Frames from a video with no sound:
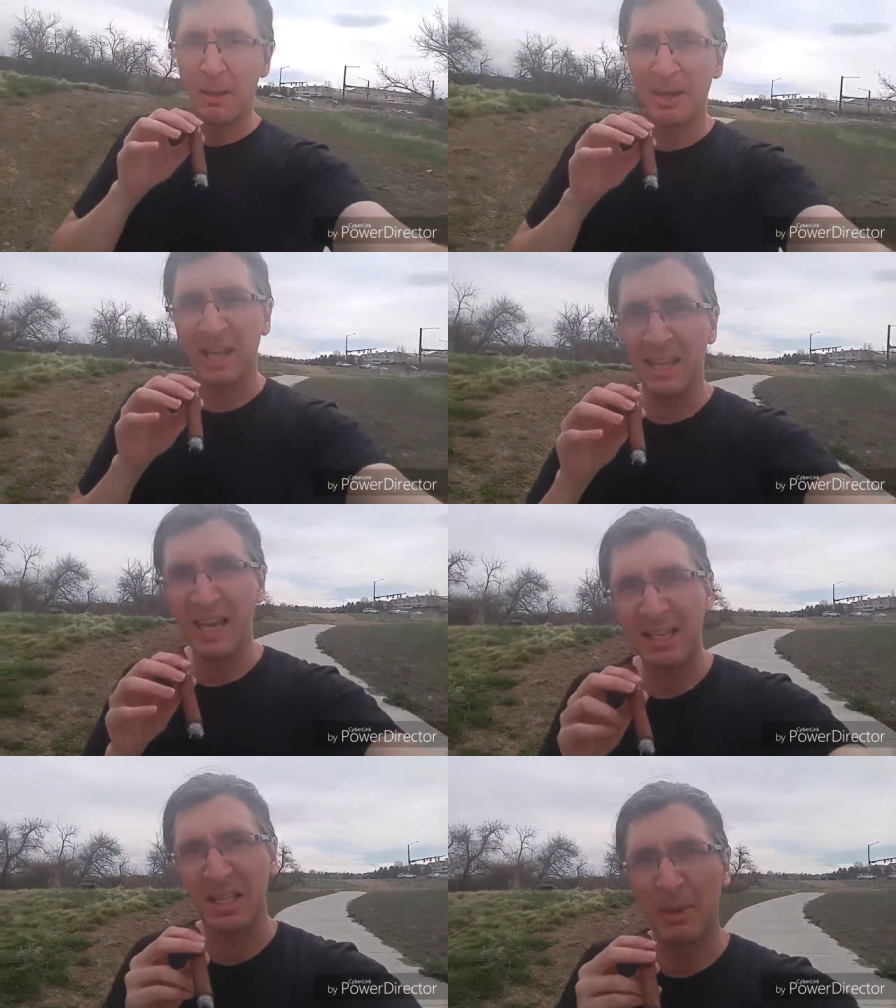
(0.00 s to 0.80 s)
I'm kind of
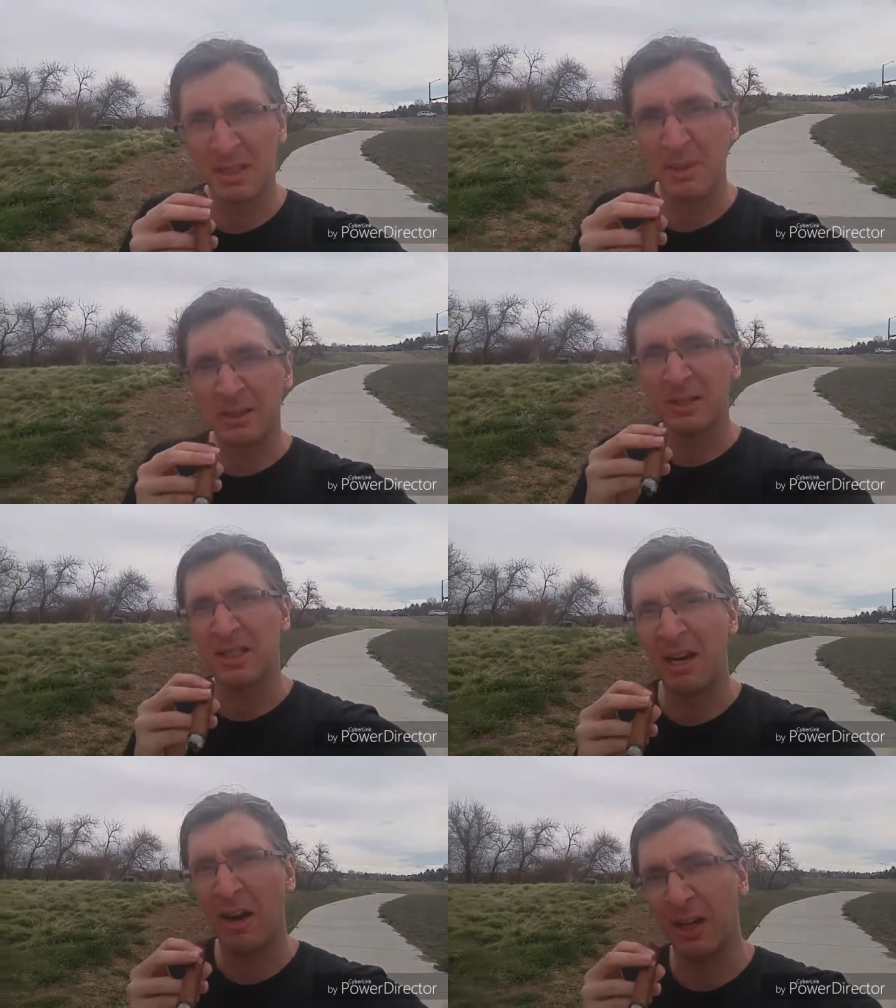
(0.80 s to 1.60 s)
guessing because I'm actually
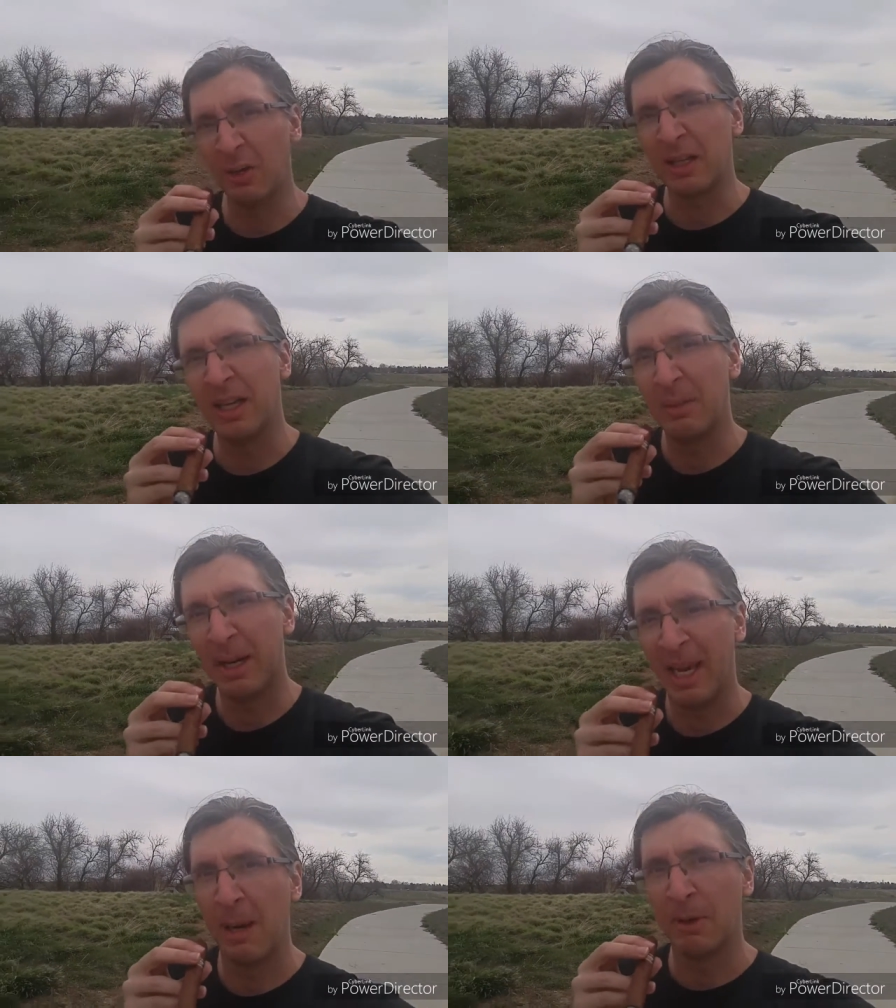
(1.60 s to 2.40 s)
staring directly into
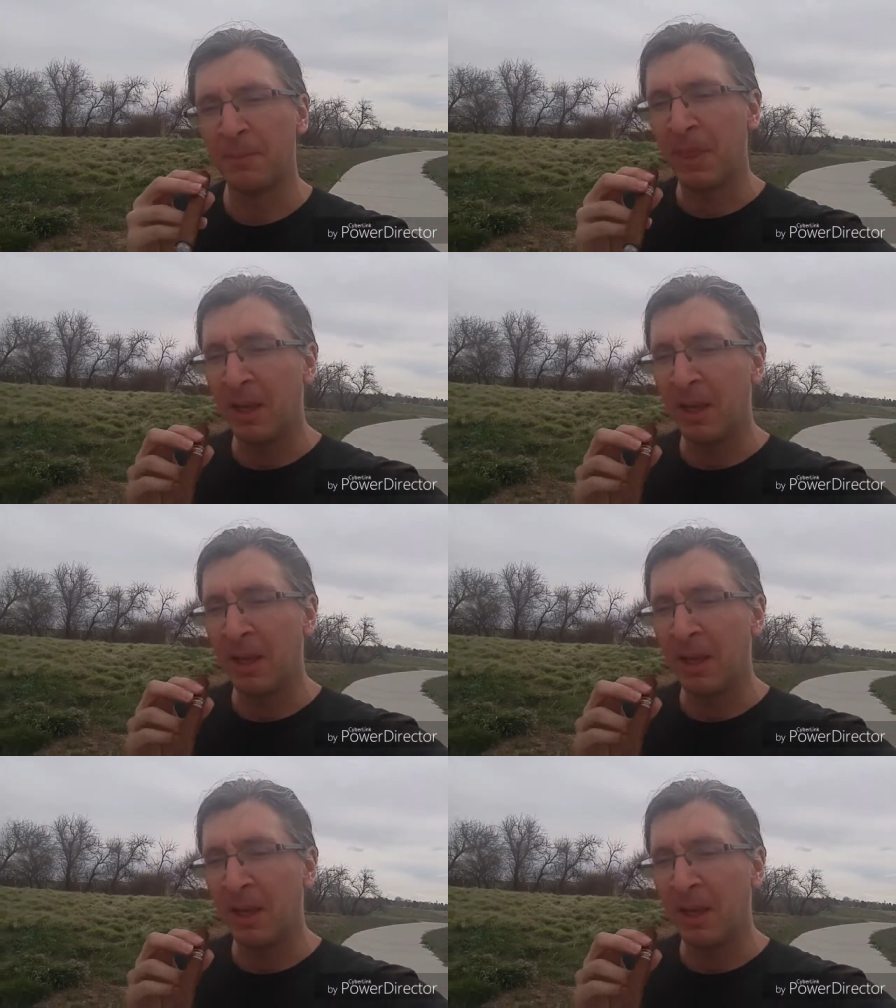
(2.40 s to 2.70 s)
my camera.